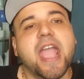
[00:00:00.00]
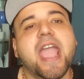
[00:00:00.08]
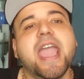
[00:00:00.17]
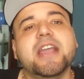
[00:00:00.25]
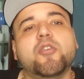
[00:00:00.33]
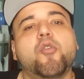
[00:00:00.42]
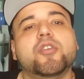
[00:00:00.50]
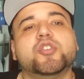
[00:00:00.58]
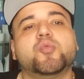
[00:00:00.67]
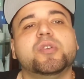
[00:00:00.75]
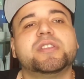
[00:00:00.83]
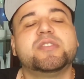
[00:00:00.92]

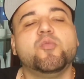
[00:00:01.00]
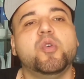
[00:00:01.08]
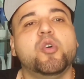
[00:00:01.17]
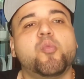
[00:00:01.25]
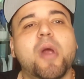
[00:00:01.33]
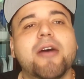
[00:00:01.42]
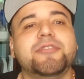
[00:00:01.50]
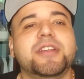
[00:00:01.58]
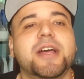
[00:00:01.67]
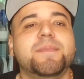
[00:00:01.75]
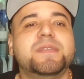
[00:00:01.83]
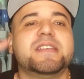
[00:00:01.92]
Acorns will round it
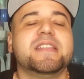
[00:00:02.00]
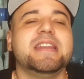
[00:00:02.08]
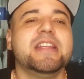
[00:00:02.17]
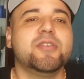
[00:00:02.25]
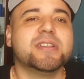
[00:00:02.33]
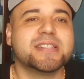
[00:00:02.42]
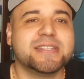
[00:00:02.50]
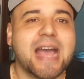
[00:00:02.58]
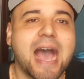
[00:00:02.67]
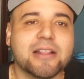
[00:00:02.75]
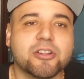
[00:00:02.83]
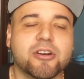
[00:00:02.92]
up to the nearest
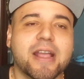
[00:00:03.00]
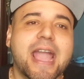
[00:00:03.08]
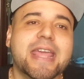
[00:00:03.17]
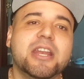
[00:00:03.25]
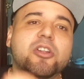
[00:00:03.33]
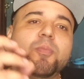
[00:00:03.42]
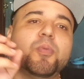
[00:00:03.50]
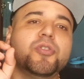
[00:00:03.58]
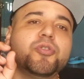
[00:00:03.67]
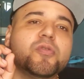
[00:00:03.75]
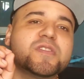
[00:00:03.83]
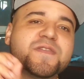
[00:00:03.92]
dollar, and it'll
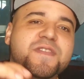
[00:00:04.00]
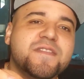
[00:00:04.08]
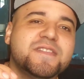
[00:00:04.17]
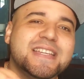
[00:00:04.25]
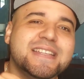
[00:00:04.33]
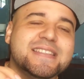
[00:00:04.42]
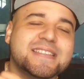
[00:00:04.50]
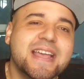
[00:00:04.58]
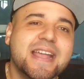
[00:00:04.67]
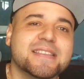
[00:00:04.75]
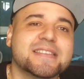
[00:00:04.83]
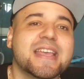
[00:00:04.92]
put those 15
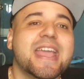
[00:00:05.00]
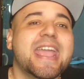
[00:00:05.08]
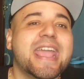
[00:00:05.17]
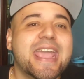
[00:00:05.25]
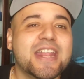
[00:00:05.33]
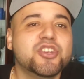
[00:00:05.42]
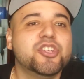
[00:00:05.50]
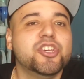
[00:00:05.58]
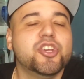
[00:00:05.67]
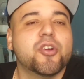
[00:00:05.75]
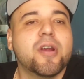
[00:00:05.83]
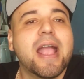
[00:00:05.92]
cents into
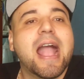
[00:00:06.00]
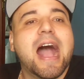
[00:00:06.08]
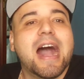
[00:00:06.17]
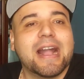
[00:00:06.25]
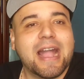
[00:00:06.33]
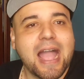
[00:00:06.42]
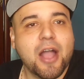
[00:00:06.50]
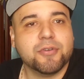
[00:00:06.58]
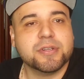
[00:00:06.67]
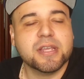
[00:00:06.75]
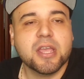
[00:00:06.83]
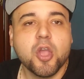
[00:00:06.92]
your
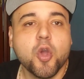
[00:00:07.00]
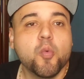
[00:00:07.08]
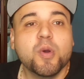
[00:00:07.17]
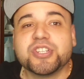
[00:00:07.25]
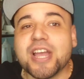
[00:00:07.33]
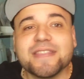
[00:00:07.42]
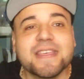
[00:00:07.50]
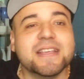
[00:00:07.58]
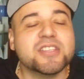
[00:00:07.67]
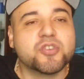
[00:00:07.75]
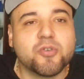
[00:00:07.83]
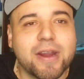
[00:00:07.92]
account, which I think
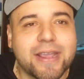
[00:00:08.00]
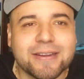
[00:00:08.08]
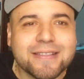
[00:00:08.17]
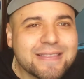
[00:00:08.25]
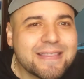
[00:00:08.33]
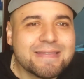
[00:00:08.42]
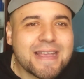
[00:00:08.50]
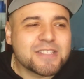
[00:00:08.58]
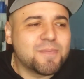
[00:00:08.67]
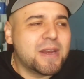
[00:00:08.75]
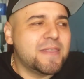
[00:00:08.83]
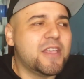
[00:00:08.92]
is great. That's
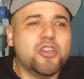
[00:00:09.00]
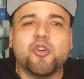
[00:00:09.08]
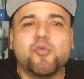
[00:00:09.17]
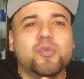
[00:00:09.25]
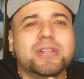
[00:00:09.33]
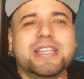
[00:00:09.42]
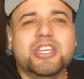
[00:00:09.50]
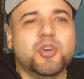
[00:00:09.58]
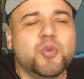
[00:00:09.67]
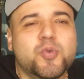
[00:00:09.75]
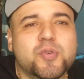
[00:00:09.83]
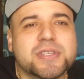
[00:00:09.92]
money that you don't really
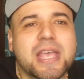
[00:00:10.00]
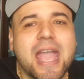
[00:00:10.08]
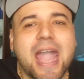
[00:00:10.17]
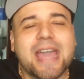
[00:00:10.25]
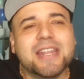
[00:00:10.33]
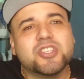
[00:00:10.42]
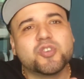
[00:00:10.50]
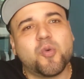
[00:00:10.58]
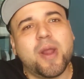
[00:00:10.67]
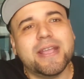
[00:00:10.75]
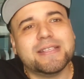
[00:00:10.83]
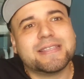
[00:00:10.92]
use, and it's
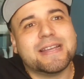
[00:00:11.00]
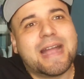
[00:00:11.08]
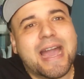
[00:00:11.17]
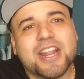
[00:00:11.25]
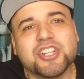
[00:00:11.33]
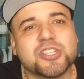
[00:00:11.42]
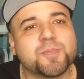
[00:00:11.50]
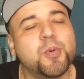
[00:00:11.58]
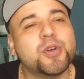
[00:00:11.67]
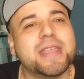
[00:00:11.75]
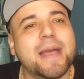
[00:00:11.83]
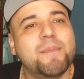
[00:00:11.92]
great to kind of just
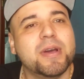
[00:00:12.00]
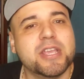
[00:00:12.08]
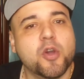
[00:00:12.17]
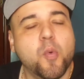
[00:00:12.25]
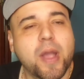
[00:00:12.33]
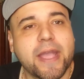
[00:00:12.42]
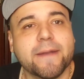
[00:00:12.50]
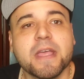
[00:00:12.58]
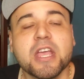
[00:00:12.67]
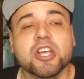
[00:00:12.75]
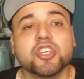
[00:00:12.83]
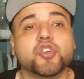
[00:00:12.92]
put that money away.
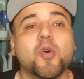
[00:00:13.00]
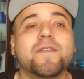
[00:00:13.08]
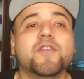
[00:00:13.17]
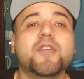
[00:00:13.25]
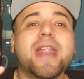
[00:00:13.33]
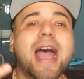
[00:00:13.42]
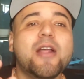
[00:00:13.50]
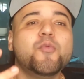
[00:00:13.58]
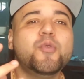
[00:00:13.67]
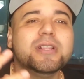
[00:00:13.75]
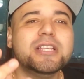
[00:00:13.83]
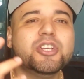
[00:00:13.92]
So if you're not
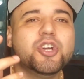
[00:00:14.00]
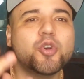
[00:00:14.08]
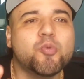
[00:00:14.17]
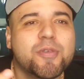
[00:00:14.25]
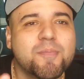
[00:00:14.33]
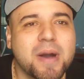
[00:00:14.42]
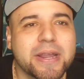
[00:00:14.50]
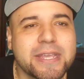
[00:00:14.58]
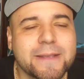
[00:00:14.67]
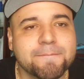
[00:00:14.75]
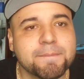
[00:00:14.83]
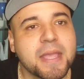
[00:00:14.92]
really good with
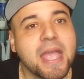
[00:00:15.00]
money,